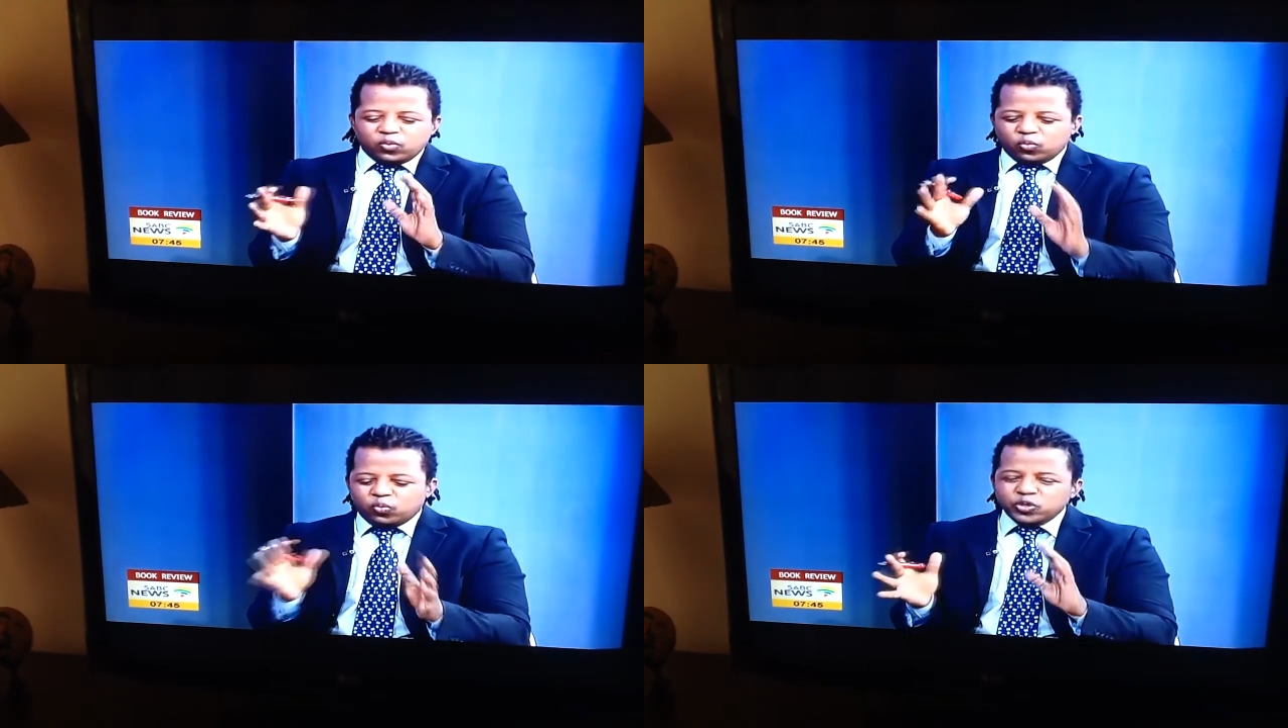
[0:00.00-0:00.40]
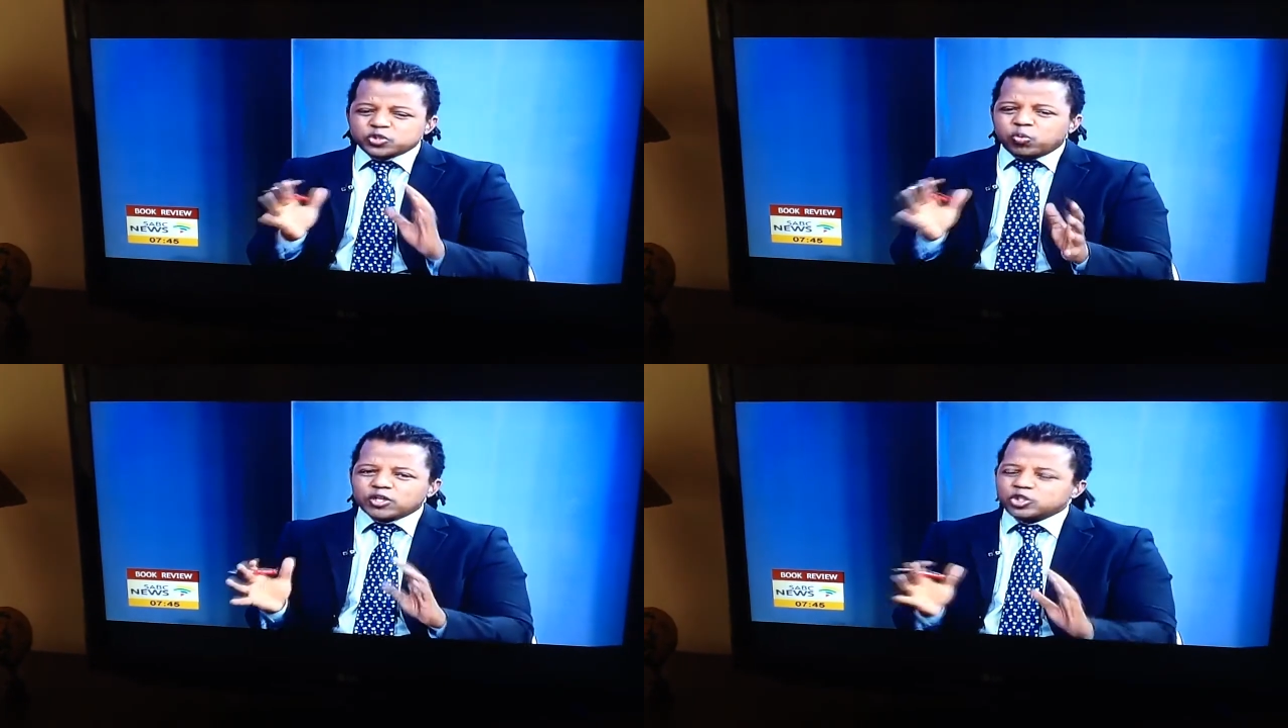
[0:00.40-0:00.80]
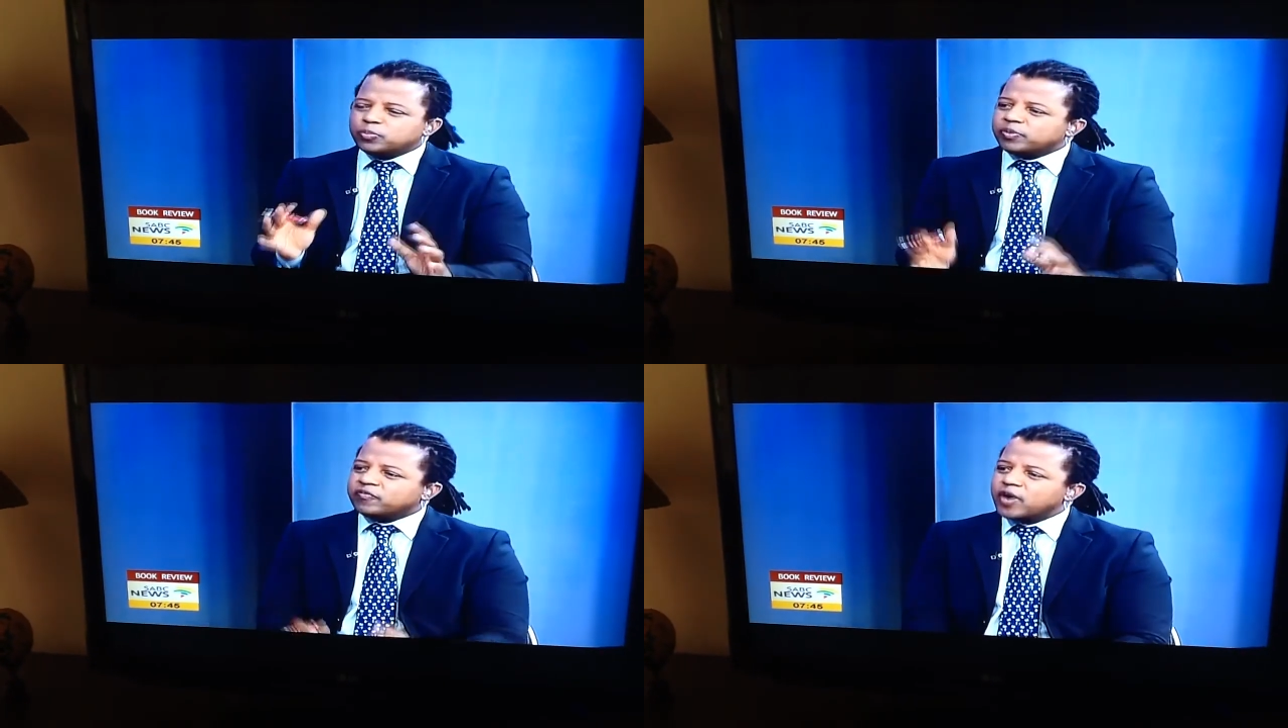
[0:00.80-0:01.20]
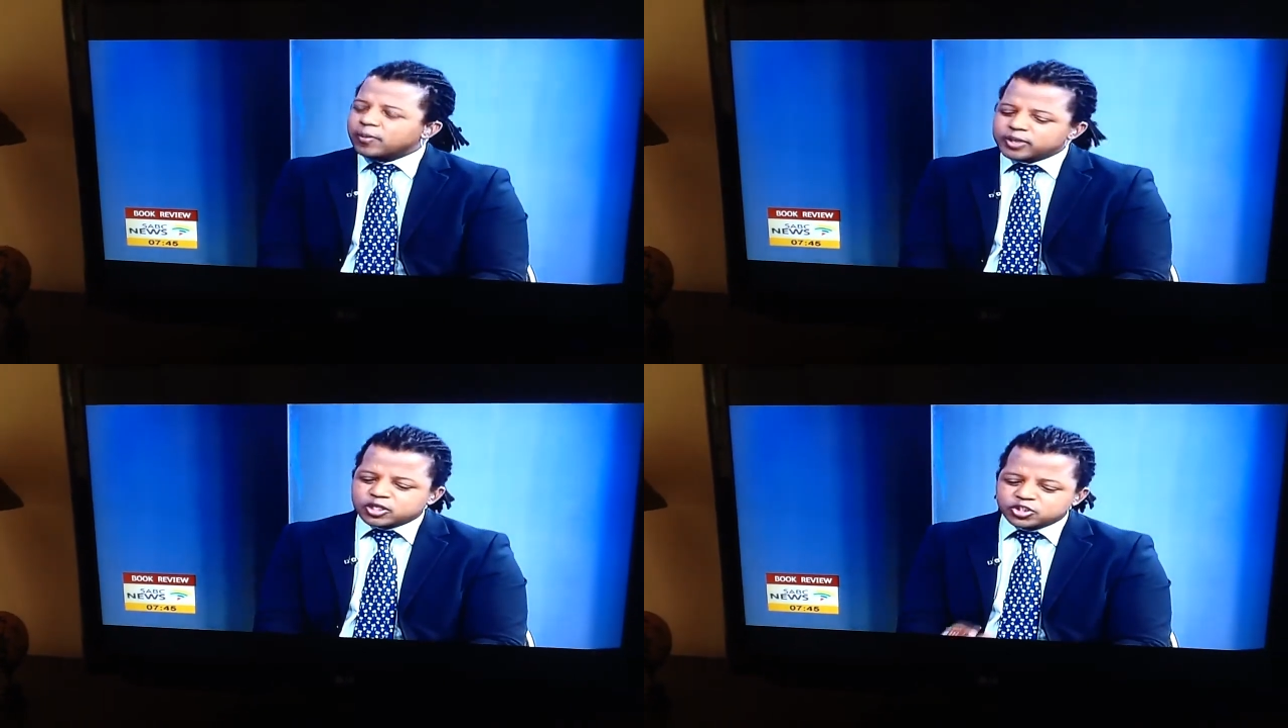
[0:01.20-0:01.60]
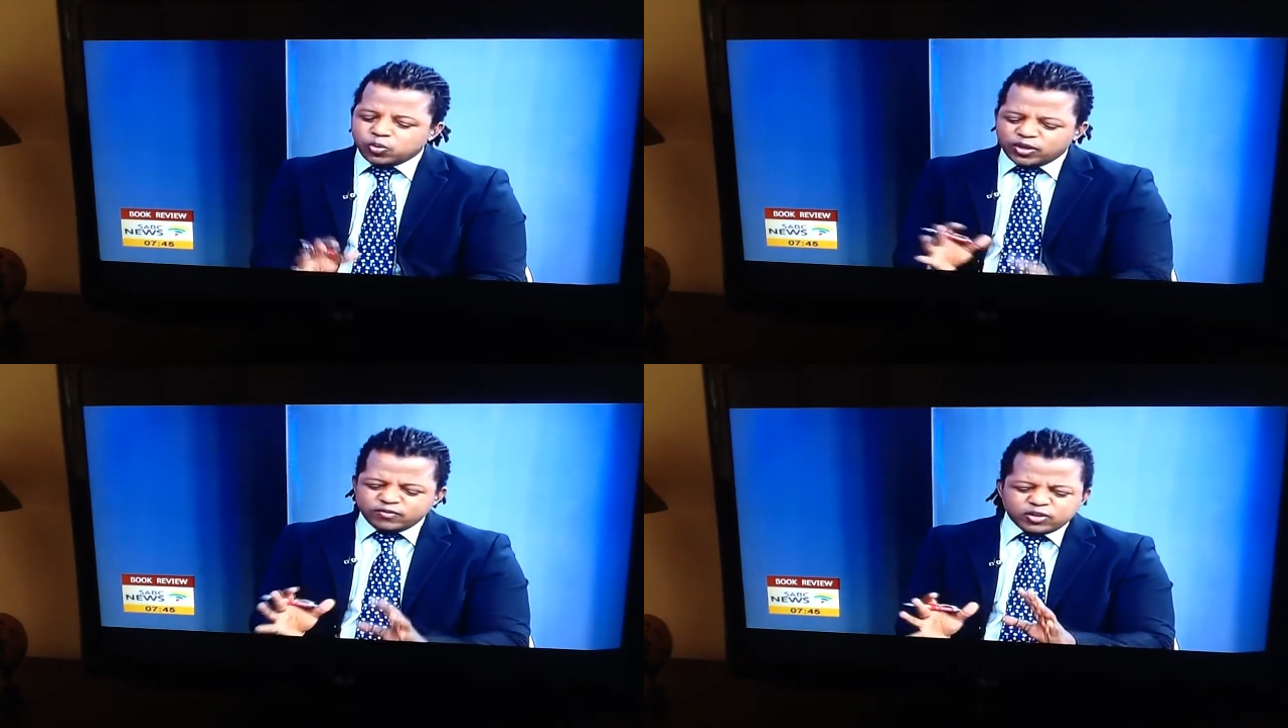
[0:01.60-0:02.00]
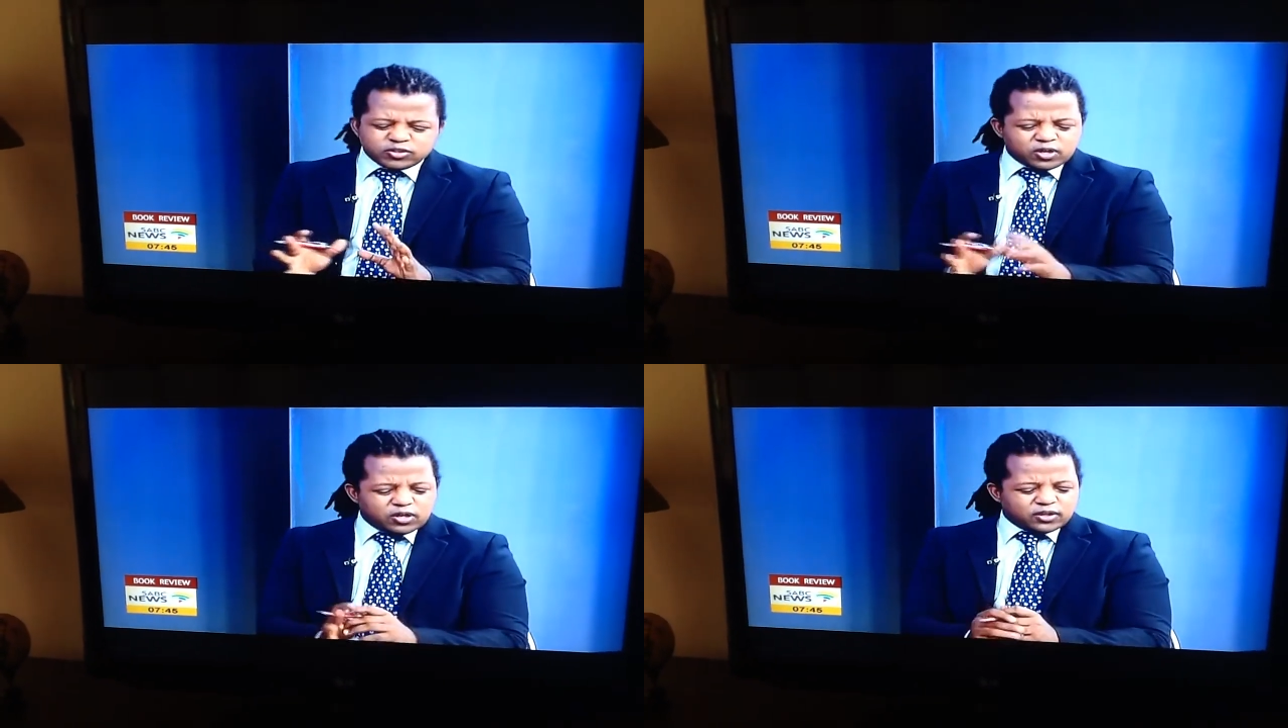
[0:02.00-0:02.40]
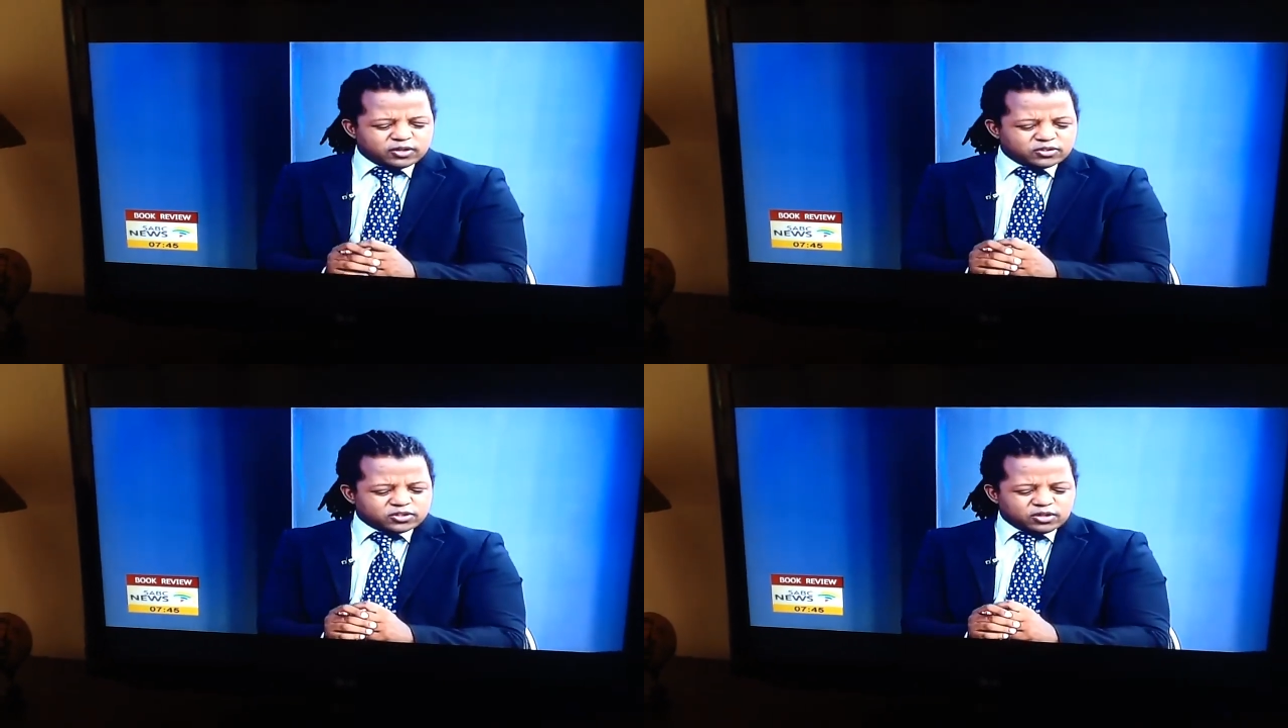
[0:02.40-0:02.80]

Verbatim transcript: which one do you prefer? Because you're one of those of those uh,